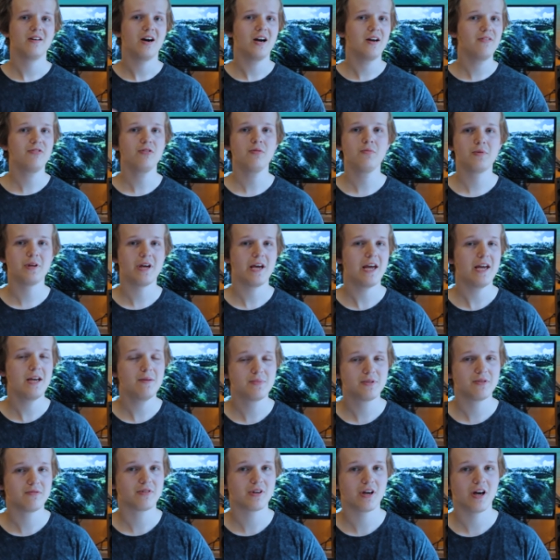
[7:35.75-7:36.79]
I filmed
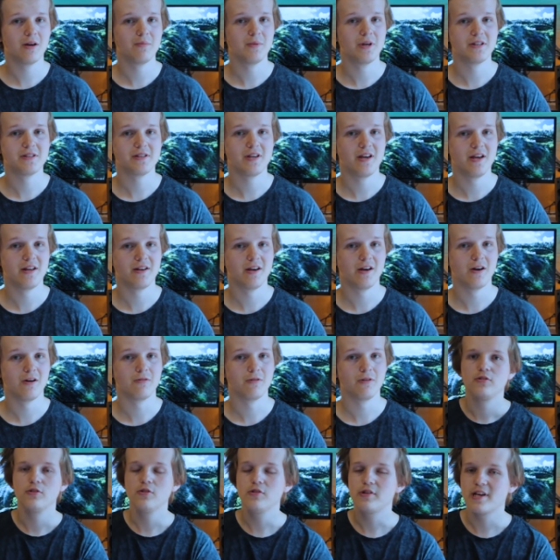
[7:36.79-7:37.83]
heaps of car meets
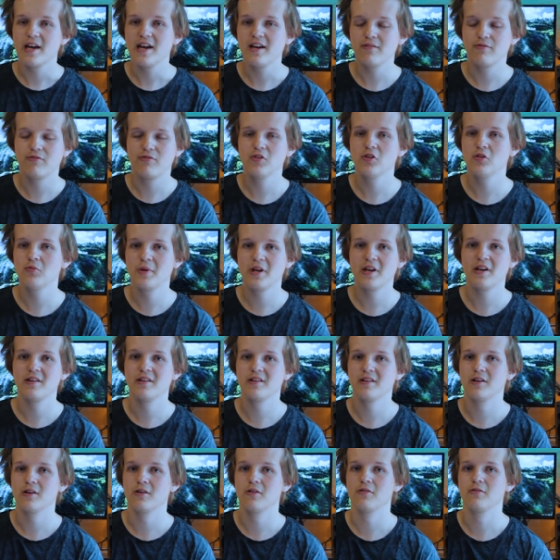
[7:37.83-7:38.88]
handheld. You can film
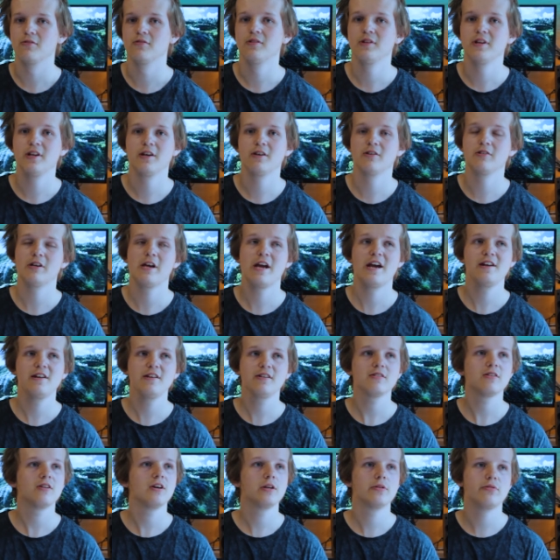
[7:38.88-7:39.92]
handheld. Now, any
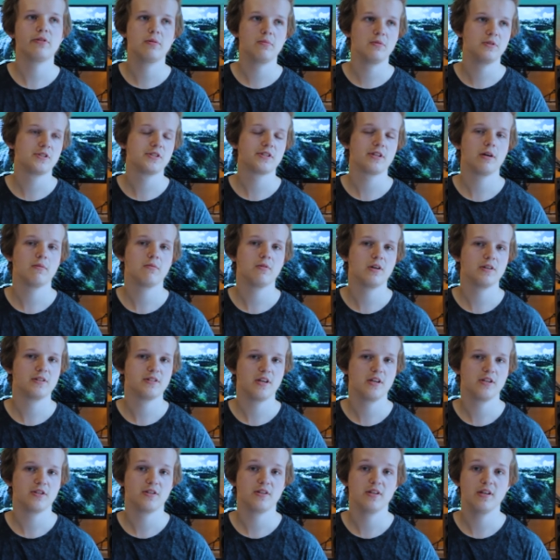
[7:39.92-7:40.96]
kind of image
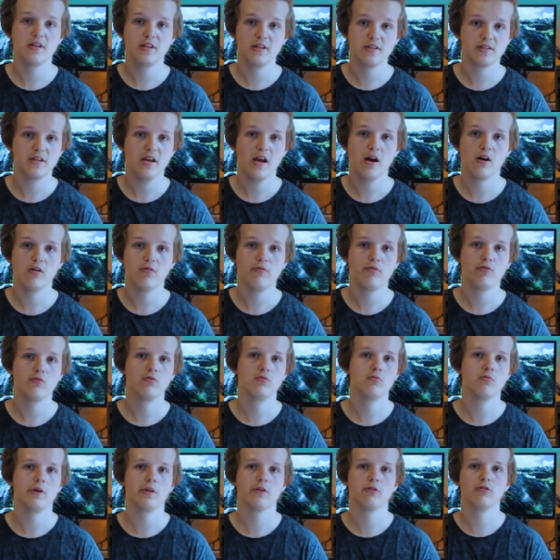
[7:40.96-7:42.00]
stabilization is
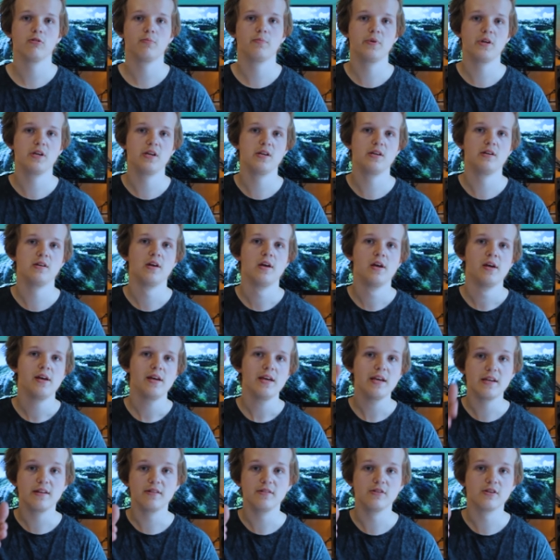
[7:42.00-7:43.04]
helpful, whether it be
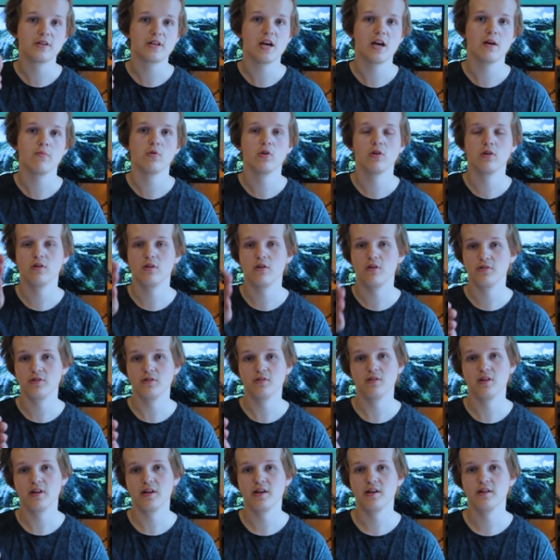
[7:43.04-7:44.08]
in your camera, on
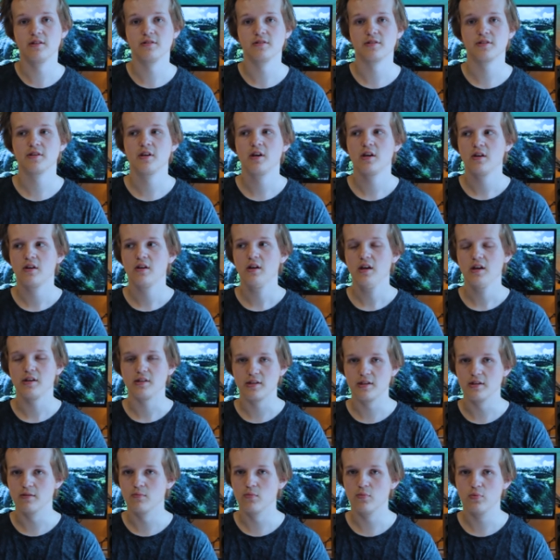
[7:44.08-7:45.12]
your lens, a
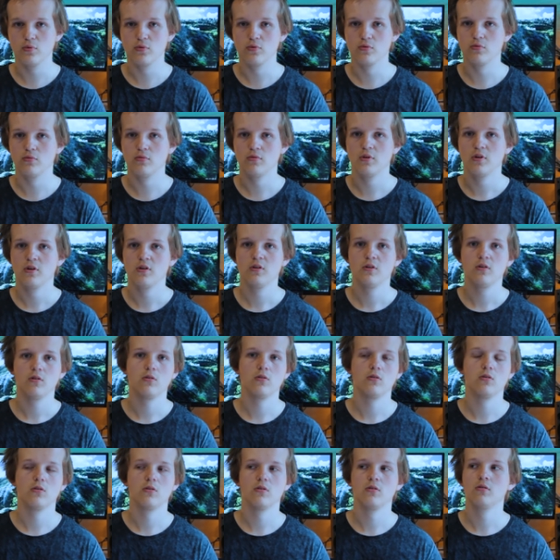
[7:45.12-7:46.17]
gimbal,
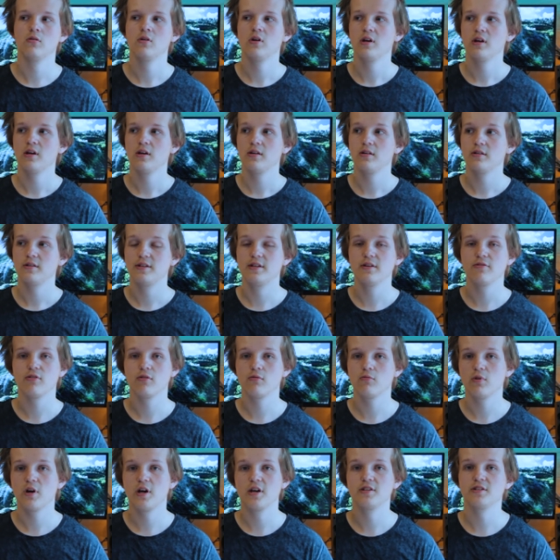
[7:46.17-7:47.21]
or
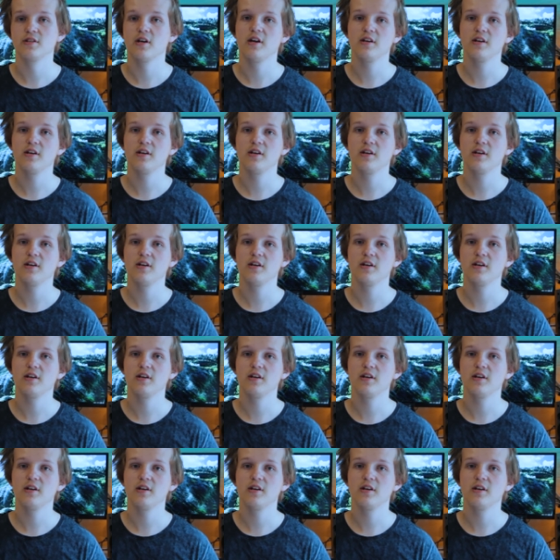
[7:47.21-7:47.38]
different ways.